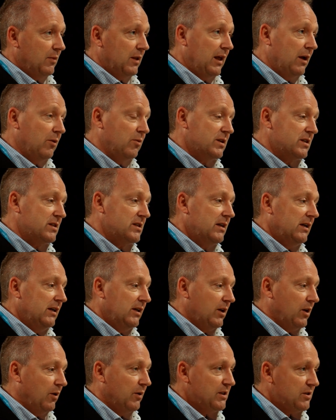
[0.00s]
And that was,
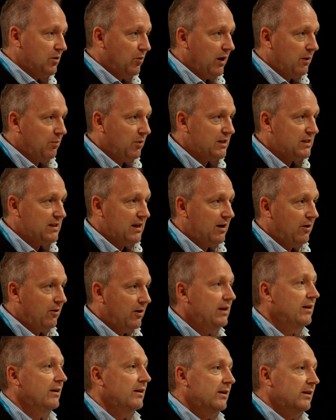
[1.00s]
you know, I still had my
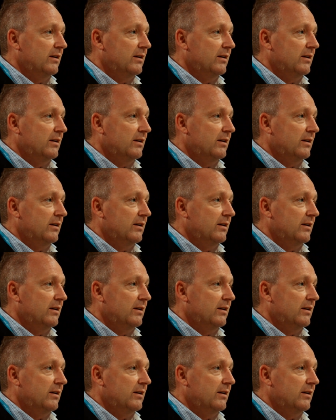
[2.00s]
salary,